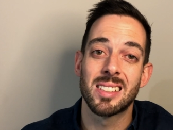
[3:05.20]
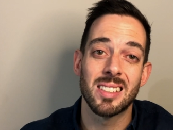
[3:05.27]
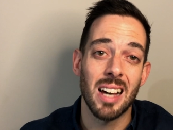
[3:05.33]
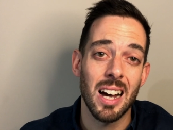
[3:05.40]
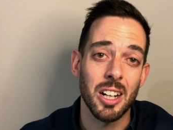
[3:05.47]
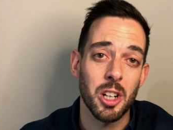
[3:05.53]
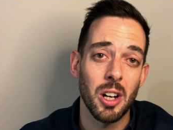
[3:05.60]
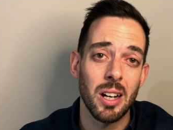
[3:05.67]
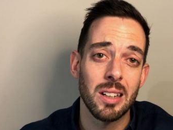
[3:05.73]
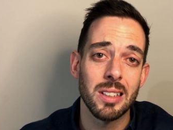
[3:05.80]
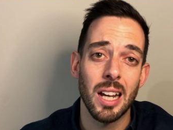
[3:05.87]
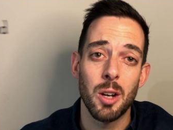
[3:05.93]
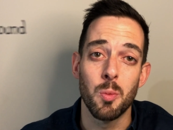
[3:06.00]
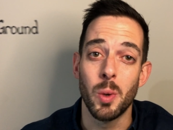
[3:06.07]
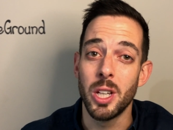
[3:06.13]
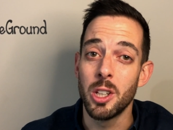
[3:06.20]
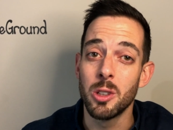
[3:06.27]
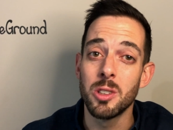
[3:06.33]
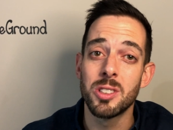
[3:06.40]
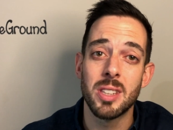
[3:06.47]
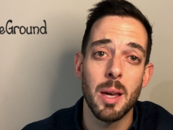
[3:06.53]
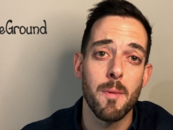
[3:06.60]
SiteGround, and we
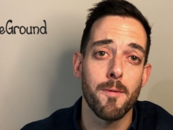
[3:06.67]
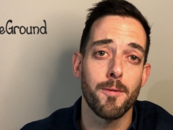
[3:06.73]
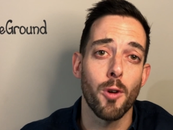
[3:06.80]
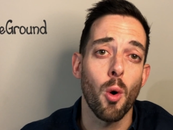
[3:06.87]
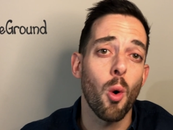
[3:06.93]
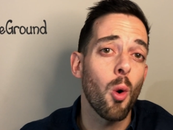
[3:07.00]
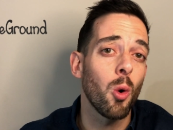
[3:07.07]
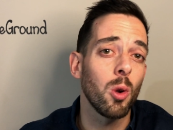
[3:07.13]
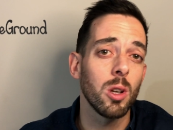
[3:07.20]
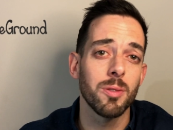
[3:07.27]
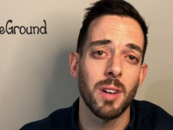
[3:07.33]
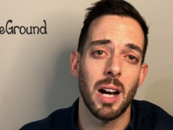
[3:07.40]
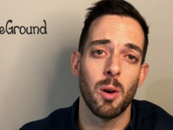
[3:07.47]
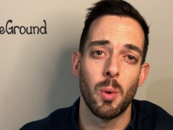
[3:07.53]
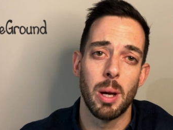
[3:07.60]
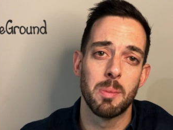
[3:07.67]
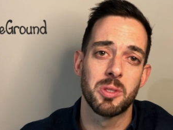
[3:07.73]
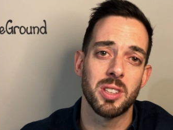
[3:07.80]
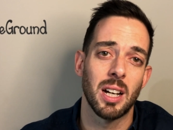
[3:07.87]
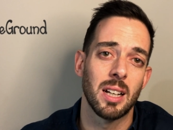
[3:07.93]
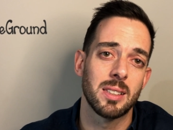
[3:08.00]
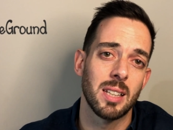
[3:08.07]
use them for all of our
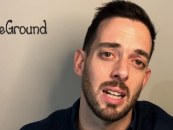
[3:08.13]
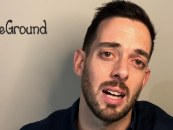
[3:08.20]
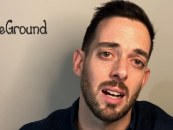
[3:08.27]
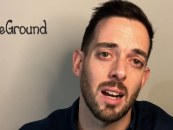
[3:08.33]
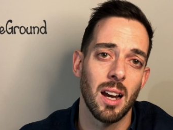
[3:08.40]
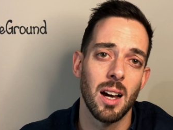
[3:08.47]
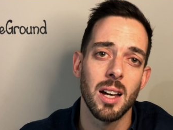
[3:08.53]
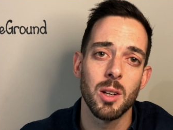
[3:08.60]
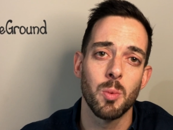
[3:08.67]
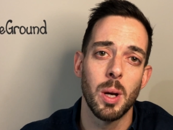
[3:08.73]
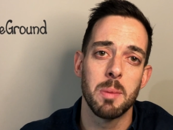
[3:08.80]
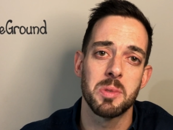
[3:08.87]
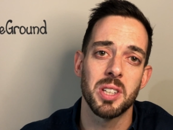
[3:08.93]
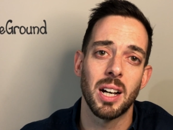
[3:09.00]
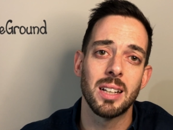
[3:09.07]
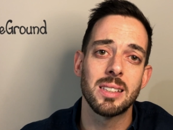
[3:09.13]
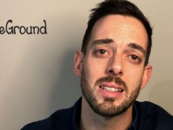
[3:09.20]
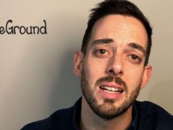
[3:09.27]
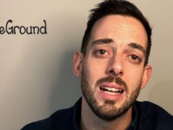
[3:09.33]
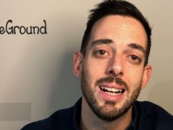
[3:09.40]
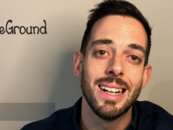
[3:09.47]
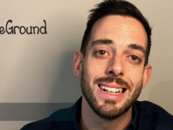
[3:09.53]
websites and our client websites.